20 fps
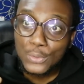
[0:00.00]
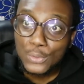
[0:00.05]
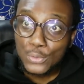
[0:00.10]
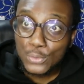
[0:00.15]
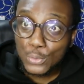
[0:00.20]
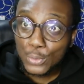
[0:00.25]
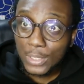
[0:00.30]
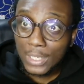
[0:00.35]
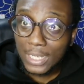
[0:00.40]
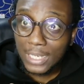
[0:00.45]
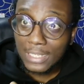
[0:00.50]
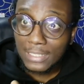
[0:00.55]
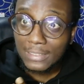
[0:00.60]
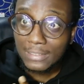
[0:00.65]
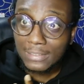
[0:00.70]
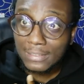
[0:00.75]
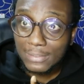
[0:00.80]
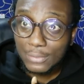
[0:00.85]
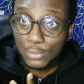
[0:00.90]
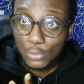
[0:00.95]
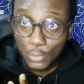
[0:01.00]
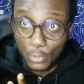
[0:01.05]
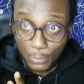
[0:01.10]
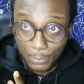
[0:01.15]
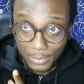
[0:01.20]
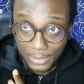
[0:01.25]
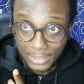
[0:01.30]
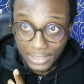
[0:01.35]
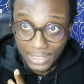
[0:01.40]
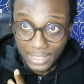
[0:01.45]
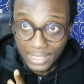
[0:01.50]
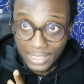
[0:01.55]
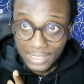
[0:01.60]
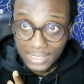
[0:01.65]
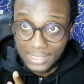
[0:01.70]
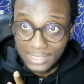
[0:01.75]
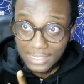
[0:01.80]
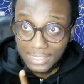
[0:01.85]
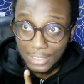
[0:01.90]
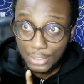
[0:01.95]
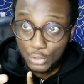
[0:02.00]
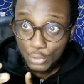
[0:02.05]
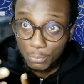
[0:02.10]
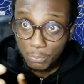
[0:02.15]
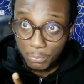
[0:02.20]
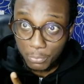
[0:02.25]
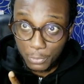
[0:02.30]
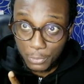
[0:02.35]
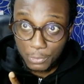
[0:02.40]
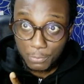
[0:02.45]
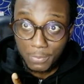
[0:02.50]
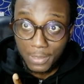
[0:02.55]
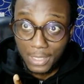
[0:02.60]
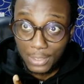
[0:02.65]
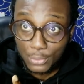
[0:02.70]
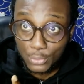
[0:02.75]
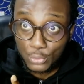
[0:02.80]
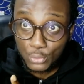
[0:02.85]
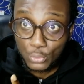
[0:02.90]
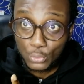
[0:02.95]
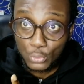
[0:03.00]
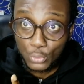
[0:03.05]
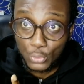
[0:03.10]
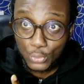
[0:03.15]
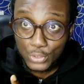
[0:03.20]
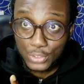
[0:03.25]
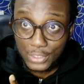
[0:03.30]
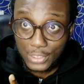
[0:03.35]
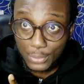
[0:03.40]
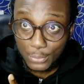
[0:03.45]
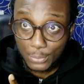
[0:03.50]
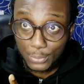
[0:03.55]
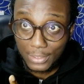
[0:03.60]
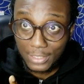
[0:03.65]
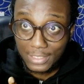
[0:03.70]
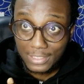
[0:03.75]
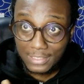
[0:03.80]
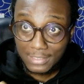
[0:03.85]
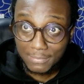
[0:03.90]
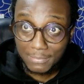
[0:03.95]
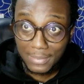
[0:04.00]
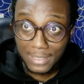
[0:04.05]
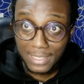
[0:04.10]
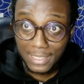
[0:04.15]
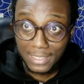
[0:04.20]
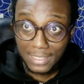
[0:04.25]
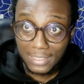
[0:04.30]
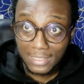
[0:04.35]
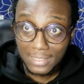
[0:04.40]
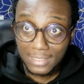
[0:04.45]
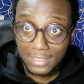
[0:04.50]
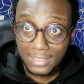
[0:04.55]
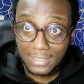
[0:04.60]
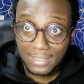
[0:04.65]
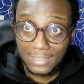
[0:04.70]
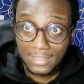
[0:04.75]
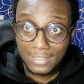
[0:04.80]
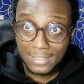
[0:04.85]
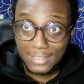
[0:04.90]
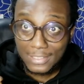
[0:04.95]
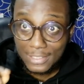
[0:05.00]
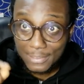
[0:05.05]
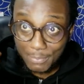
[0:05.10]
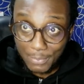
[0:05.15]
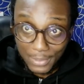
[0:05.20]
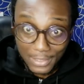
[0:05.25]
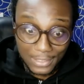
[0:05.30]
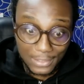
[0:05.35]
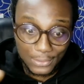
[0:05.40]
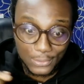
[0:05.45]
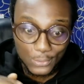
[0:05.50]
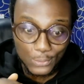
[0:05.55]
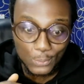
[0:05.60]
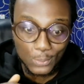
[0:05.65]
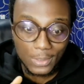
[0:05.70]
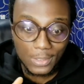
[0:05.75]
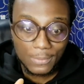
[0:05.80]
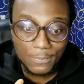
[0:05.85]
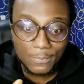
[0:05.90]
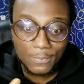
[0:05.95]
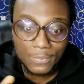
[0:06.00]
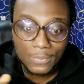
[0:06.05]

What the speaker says: You can communicate your pushback to your stakeholders by speaking this way.